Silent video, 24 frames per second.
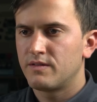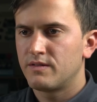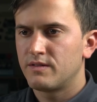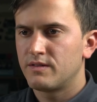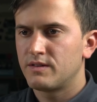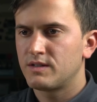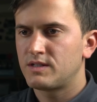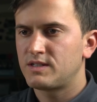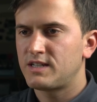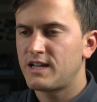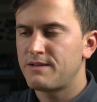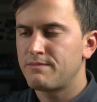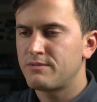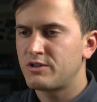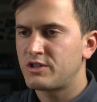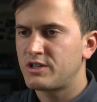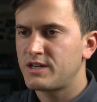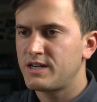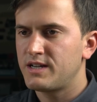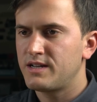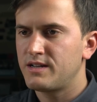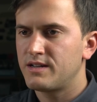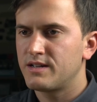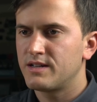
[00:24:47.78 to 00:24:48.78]
the state
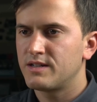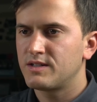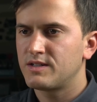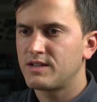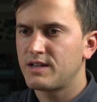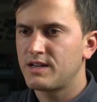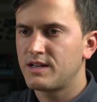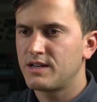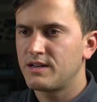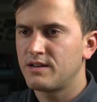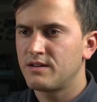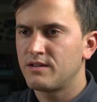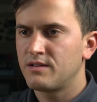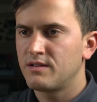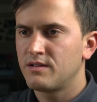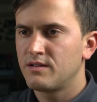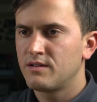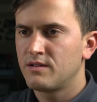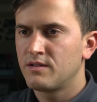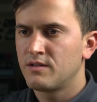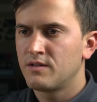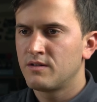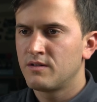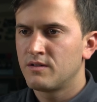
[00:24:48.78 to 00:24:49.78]
machine is in
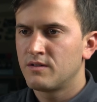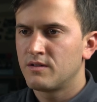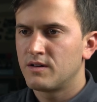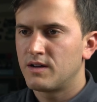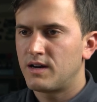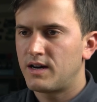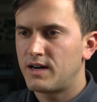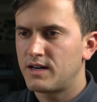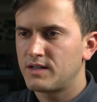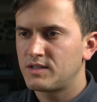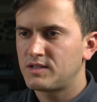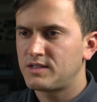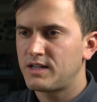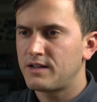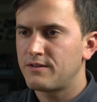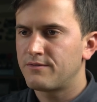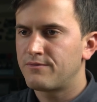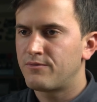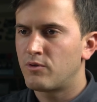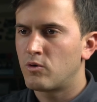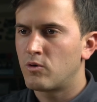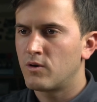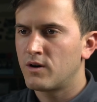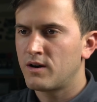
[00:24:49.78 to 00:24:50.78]
state
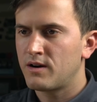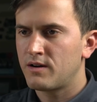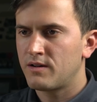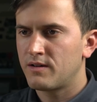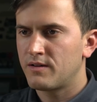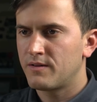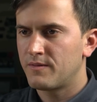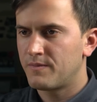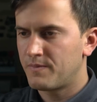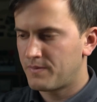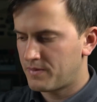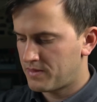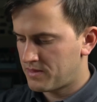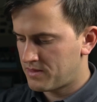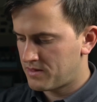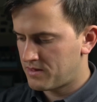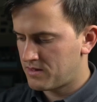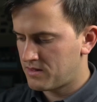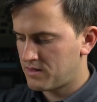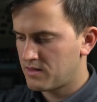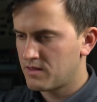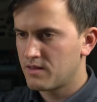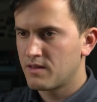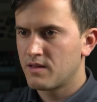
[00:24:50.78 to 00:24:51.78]
4,
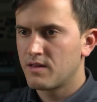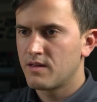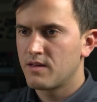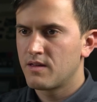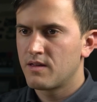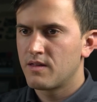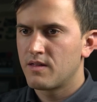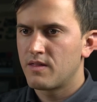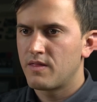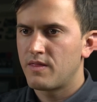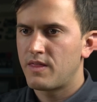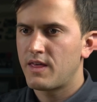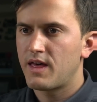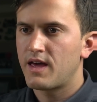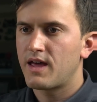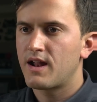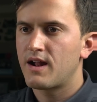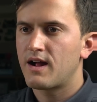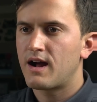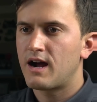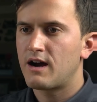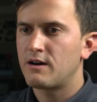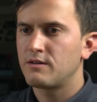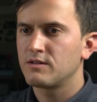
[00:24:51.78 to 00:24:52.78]

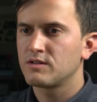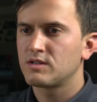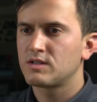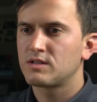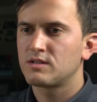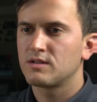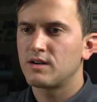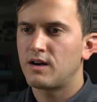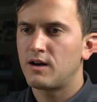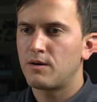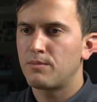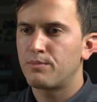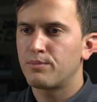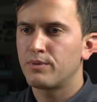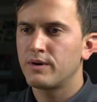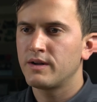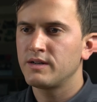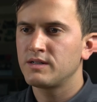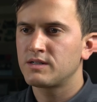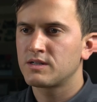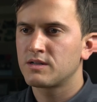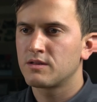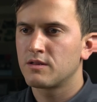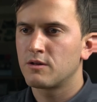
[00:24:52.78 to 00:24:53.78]
then I'll
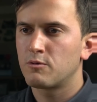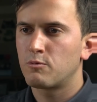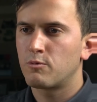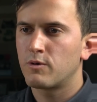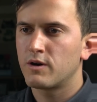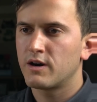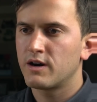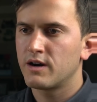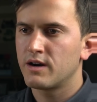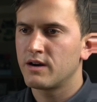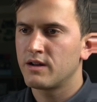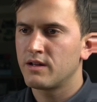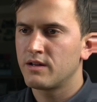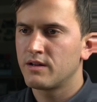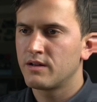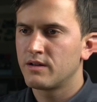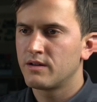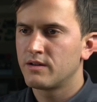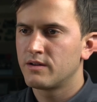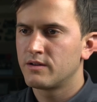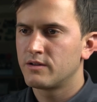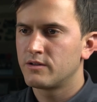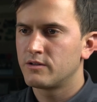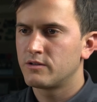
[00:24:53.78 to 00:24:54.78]
print the word
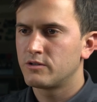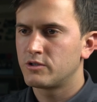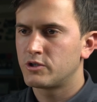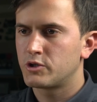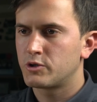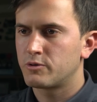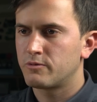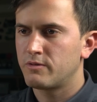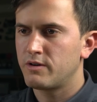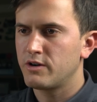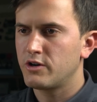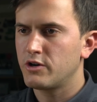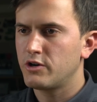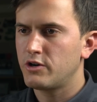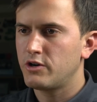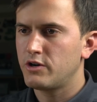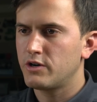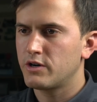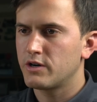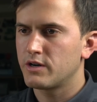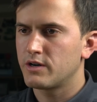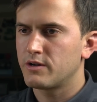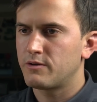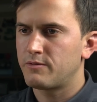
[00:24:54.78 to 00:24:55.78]

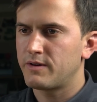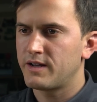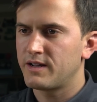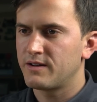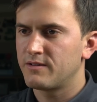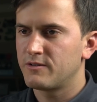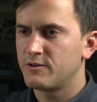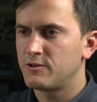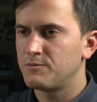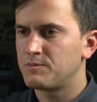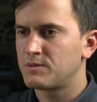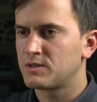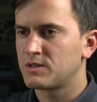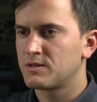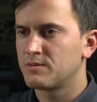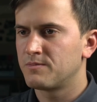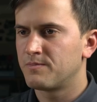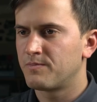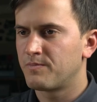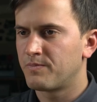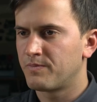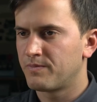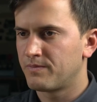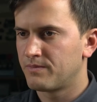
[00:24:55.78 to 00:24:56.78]
triggered. Wait, oops.
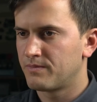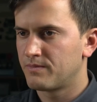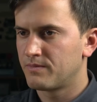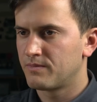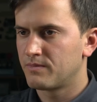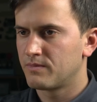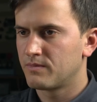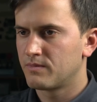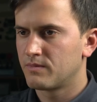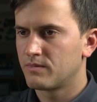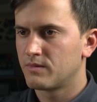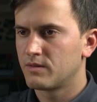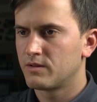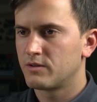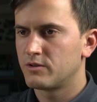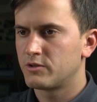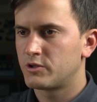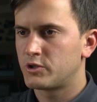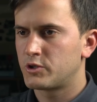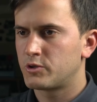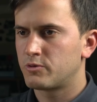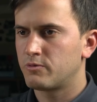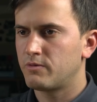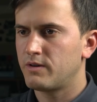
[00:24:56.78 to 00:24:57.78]

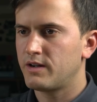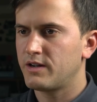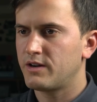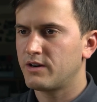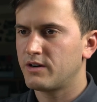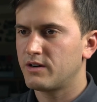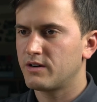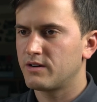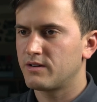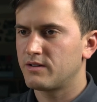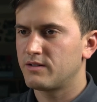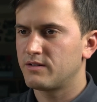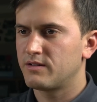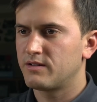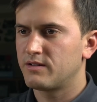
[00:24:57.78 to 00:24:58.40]
triggered.